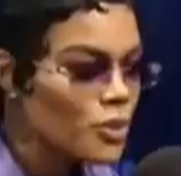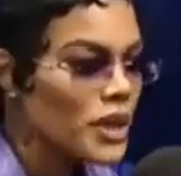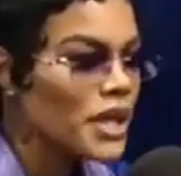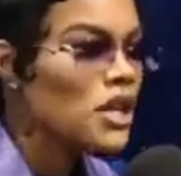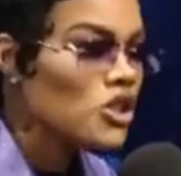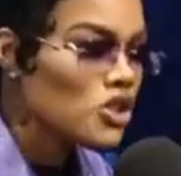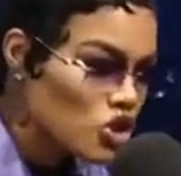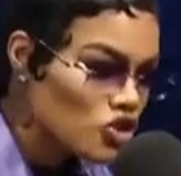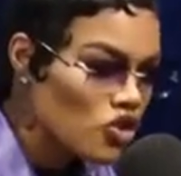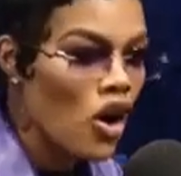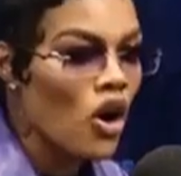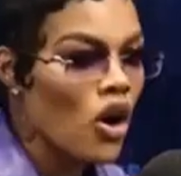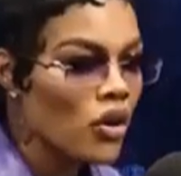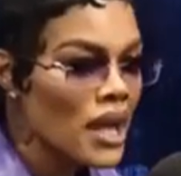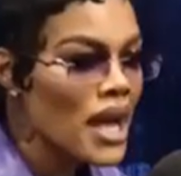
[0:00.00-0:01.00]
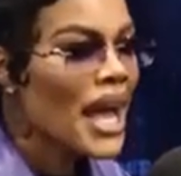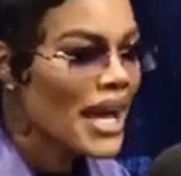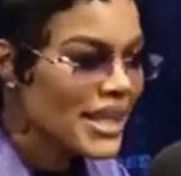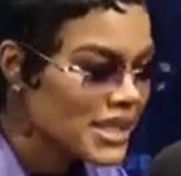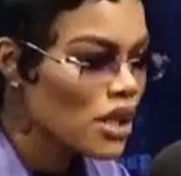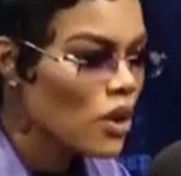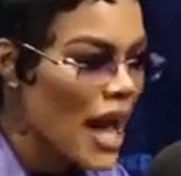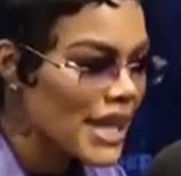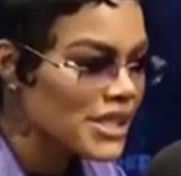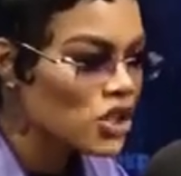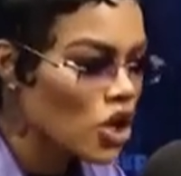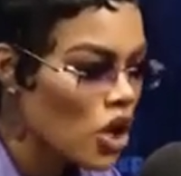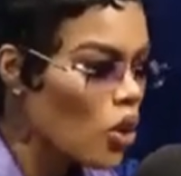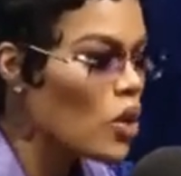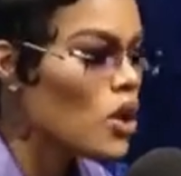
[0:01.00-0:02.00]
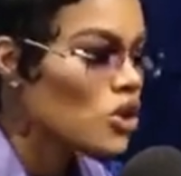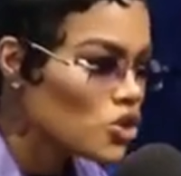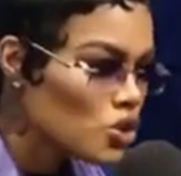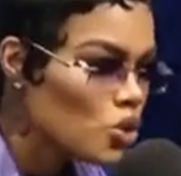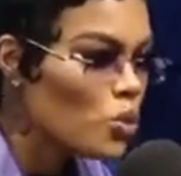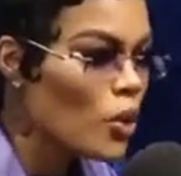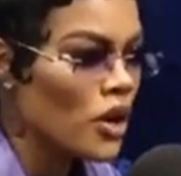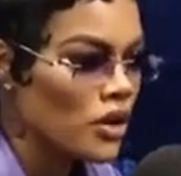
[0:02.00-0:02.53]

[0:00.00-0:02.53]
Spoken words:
and with the truth laid bare, came the